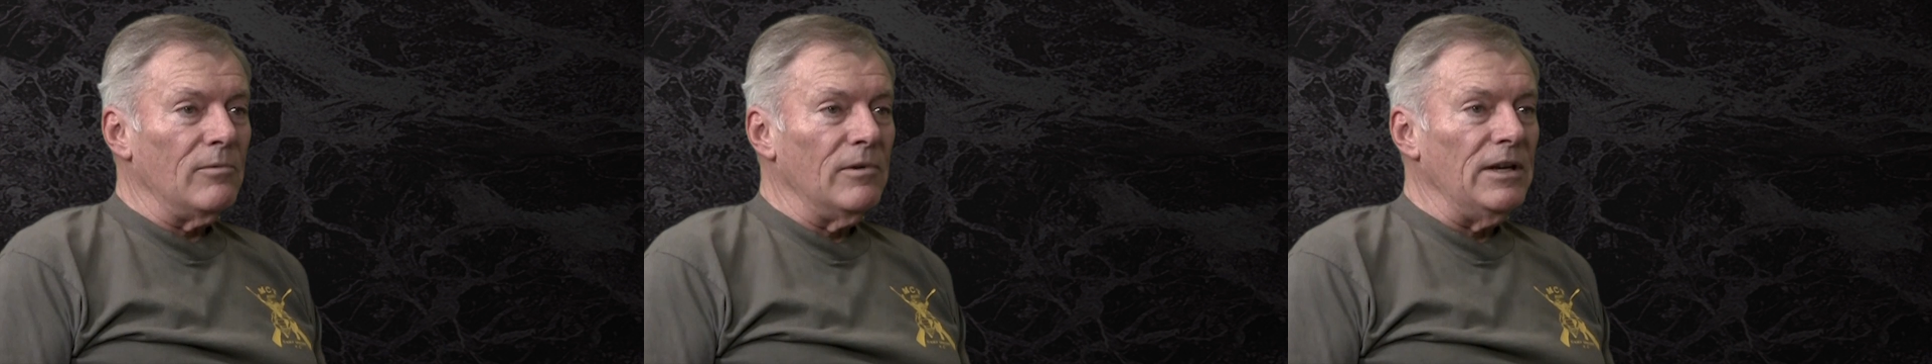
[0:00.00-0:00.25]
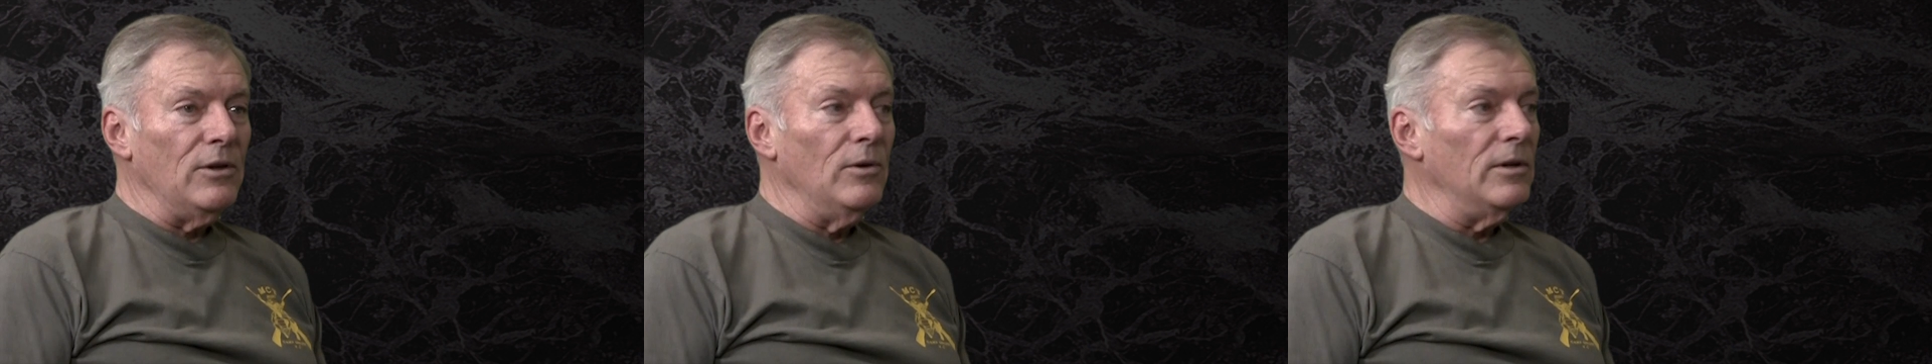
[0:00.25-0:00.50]
to
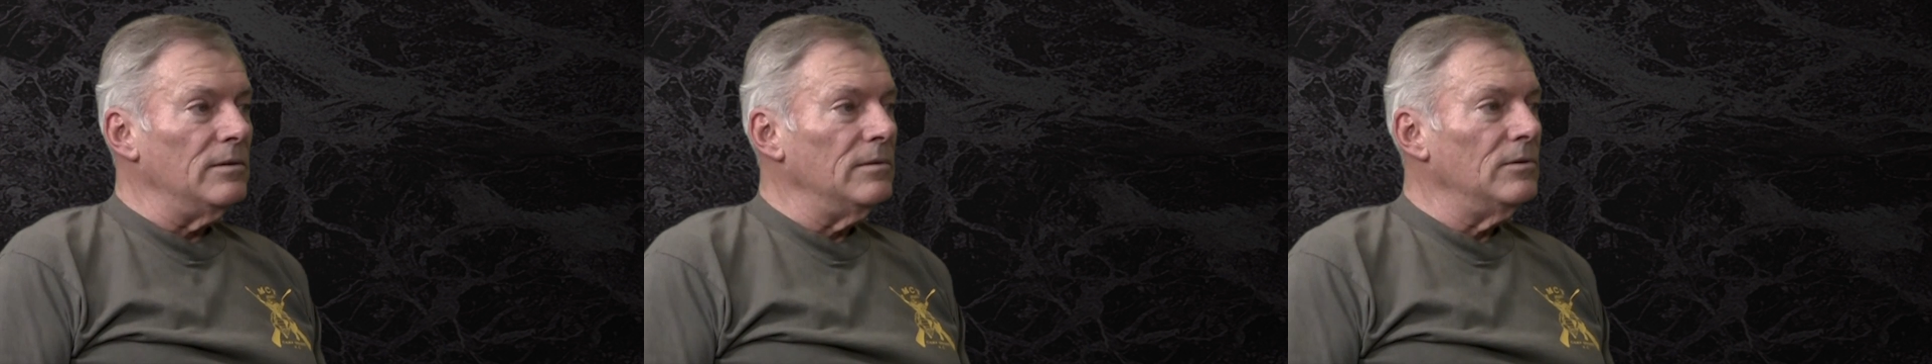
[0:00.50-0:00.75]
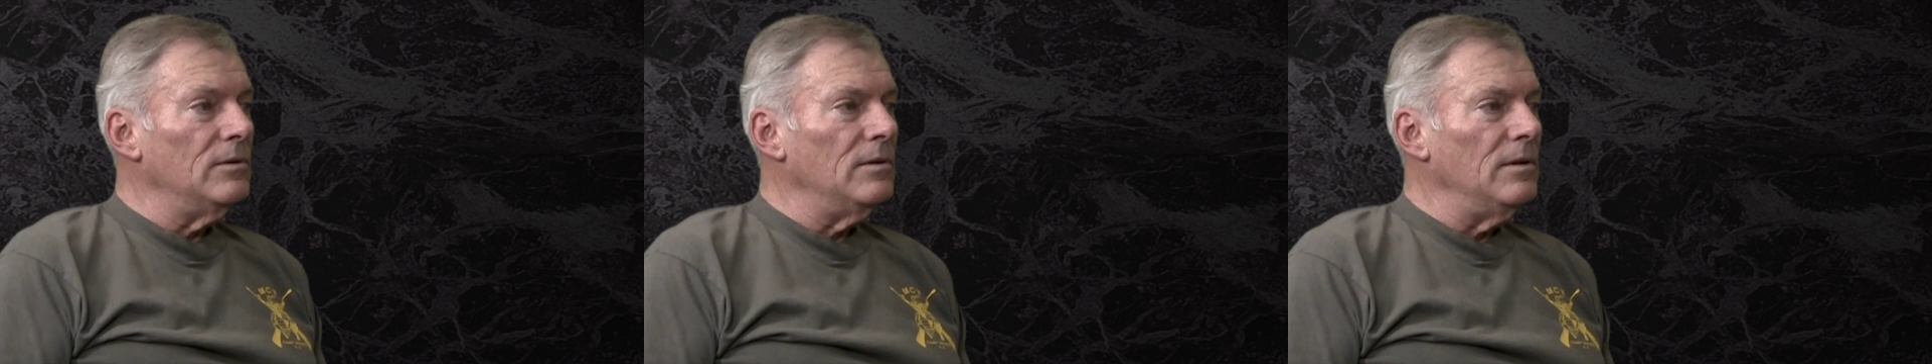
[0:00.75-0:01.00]
redo
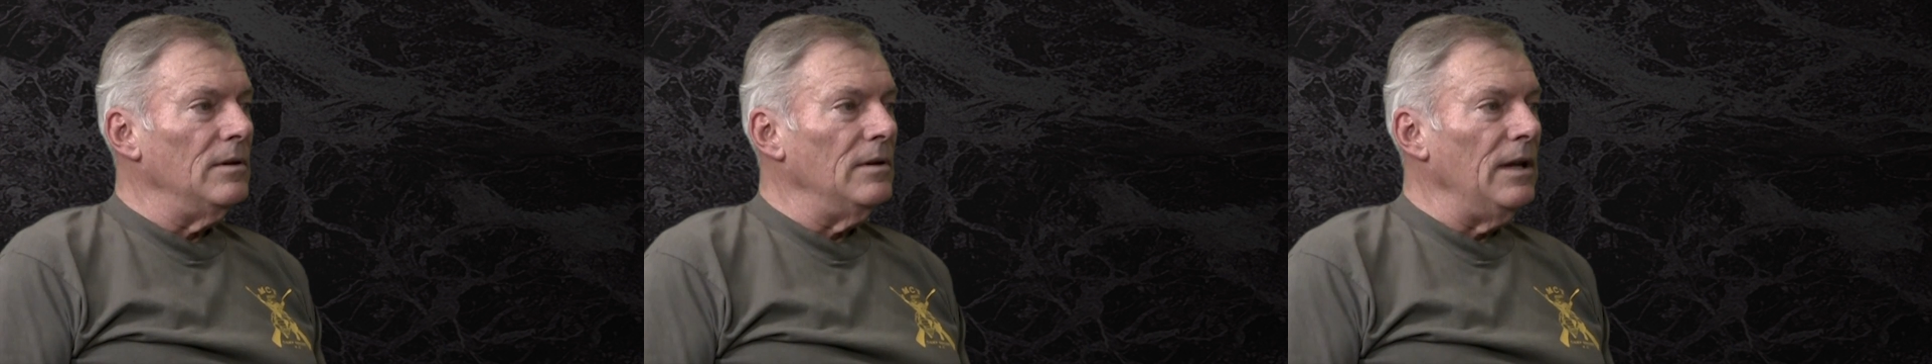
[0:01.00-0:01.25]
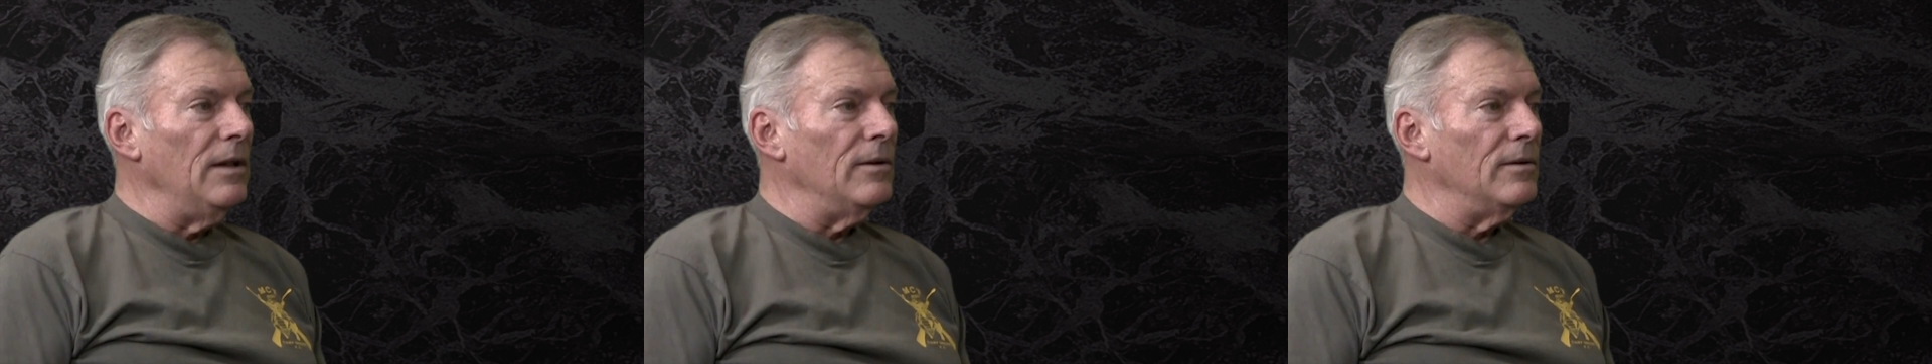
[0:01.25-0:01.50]

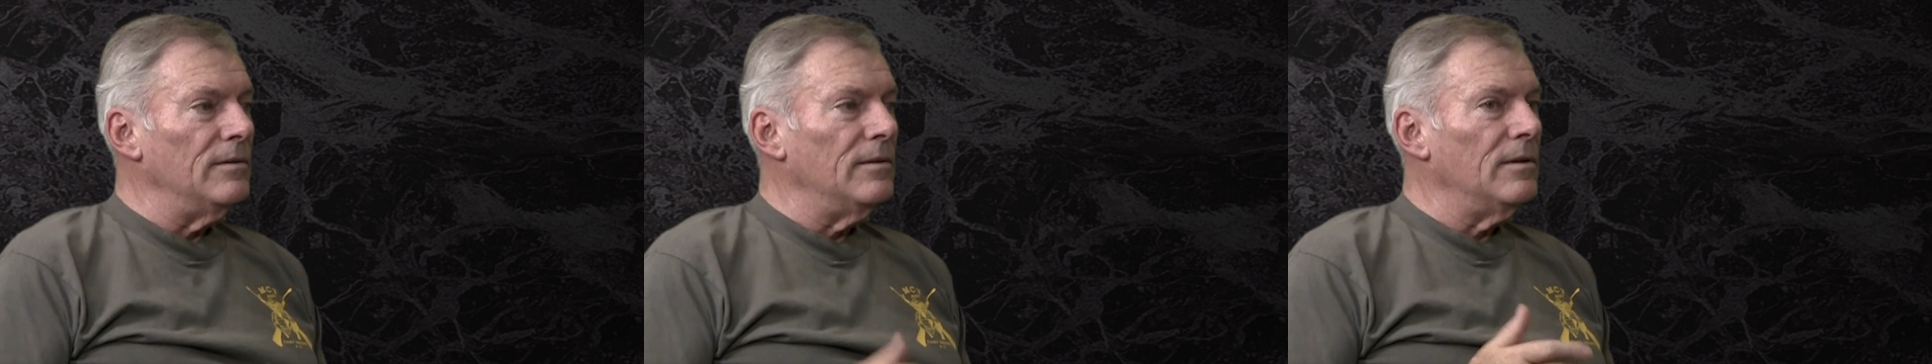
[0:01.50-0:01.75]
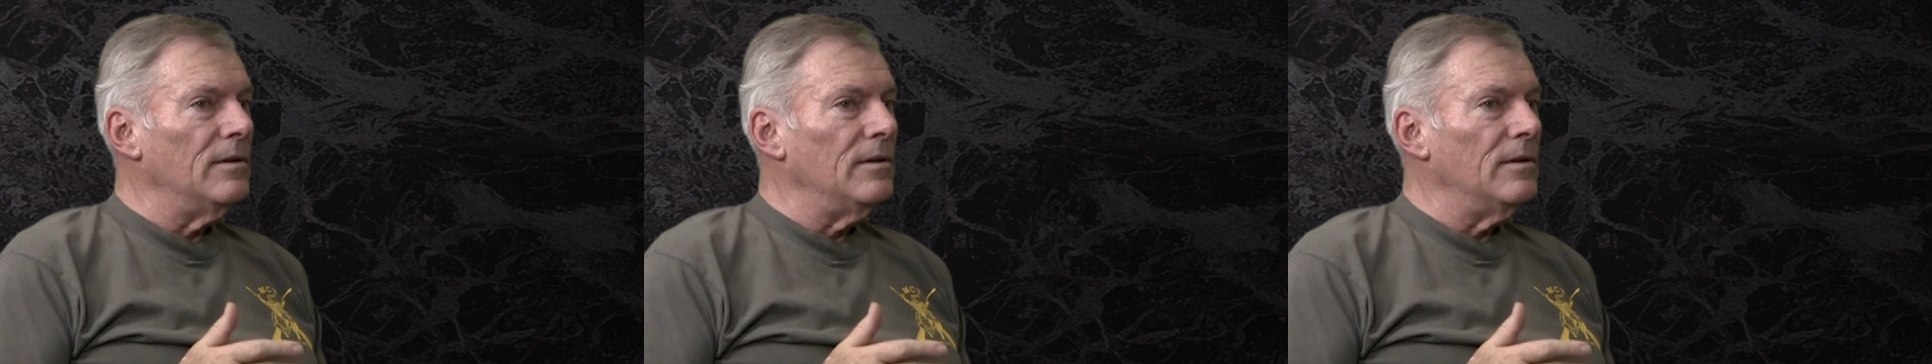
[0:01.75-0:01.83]
it